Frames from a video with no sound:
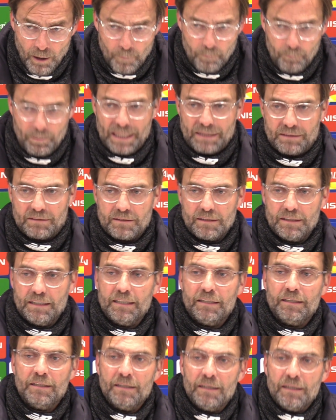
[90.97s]
But
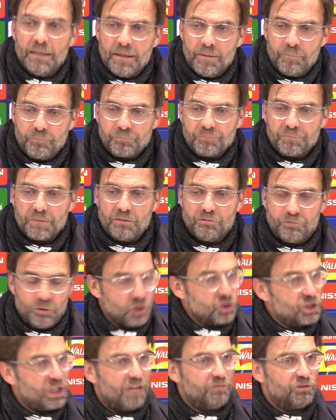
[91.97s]
in the
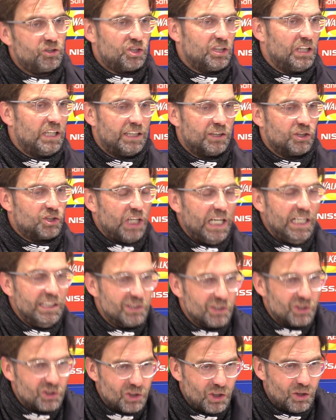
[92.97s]
first half we still had the
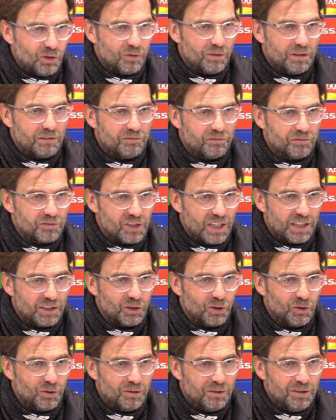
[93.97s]
chances, so if
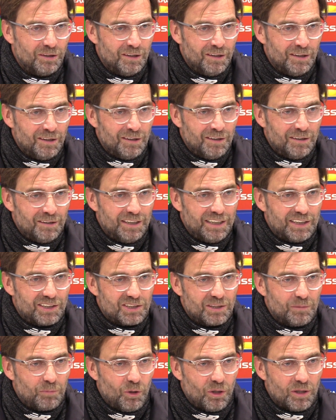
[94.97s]
Sadio
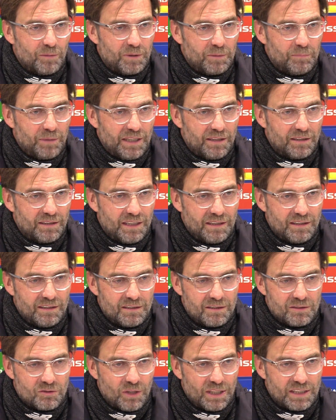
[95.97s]
hits the ball a bit better, then he
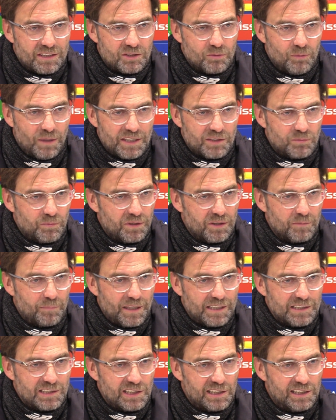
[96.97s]
strikes twice with a
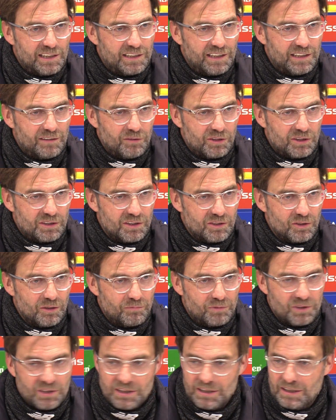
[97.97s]
bicycle kick, which is
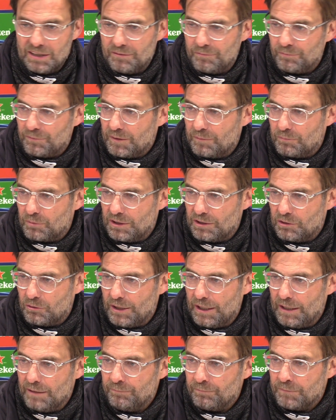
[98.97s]
obviously pretty
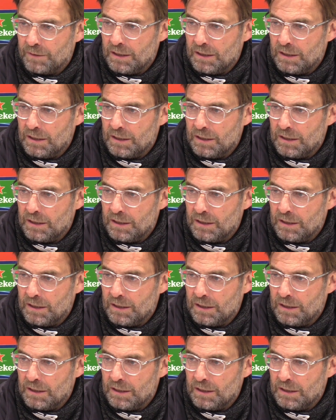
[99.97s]
rare.